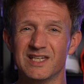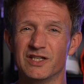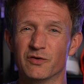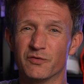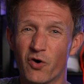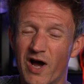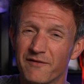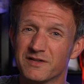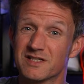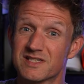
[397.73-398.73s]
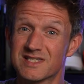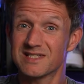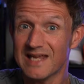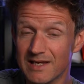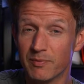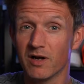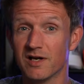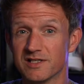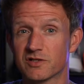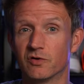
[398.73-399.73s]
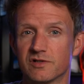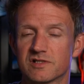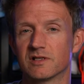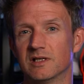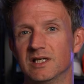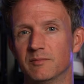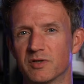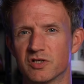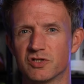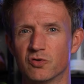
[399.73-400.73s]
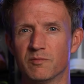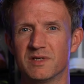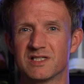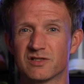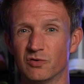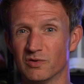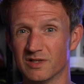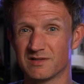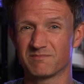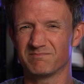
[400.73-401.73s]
you're not having to stabilize constantly because your midsole is